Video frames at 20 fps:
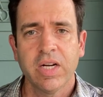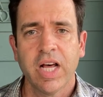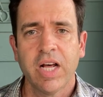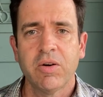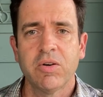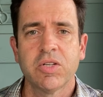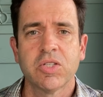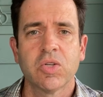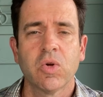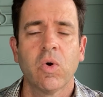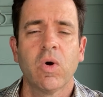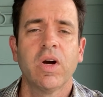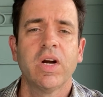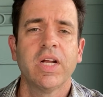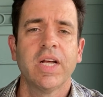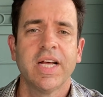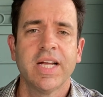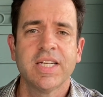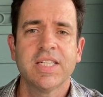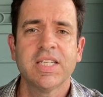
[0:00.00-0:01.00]
Head Resort
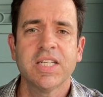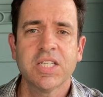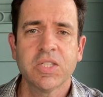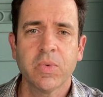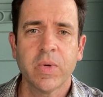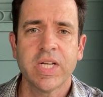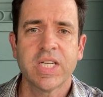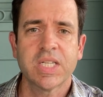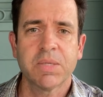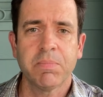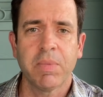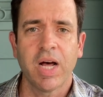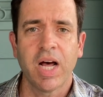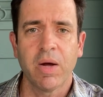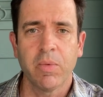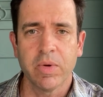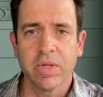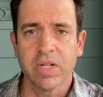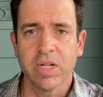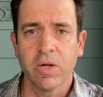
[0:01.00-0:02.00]
hits the sweet
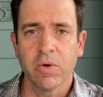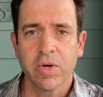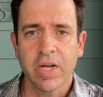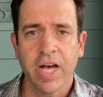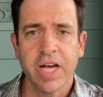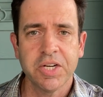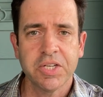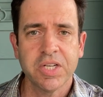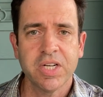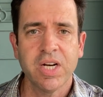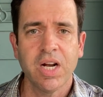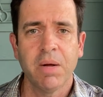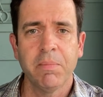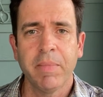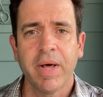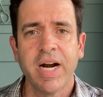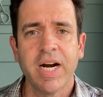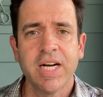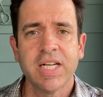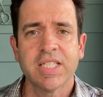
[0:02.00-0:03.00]
spot with location,
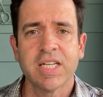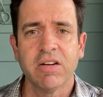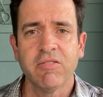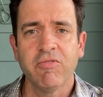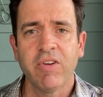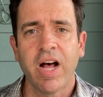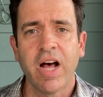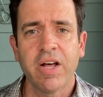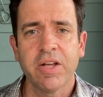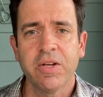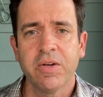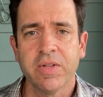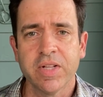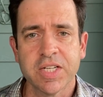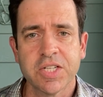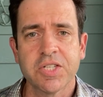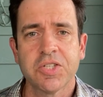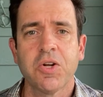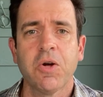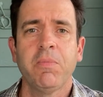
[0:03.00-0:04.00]
amenities, and value
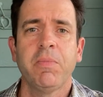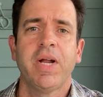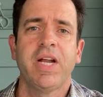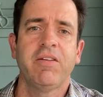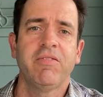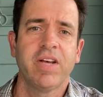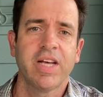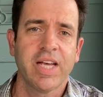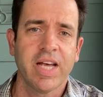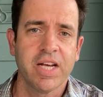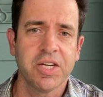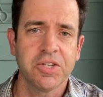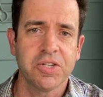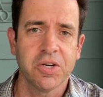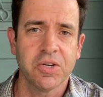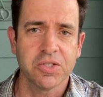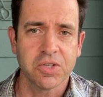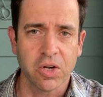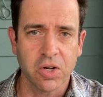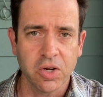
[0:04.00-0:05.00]
that so many
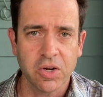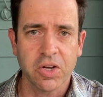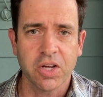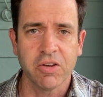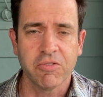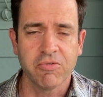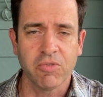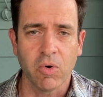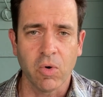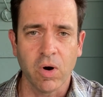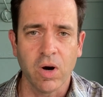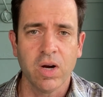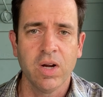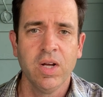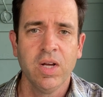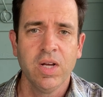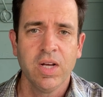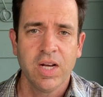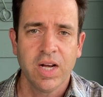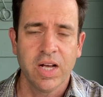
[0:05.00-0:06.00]
vacationers are looking for
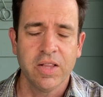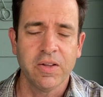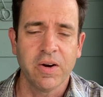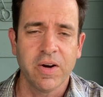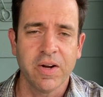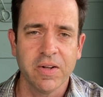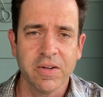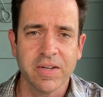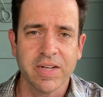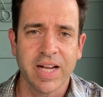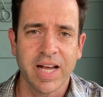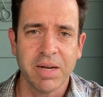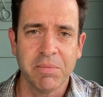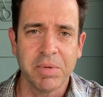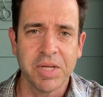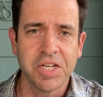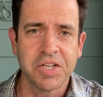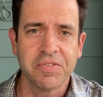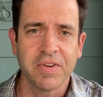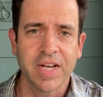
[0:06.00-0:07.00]
in their Hilton Head
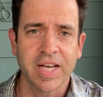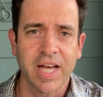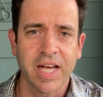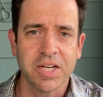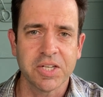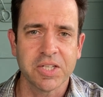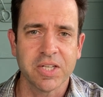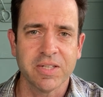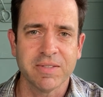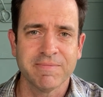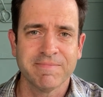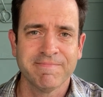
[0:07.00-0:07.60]
Beach vacation.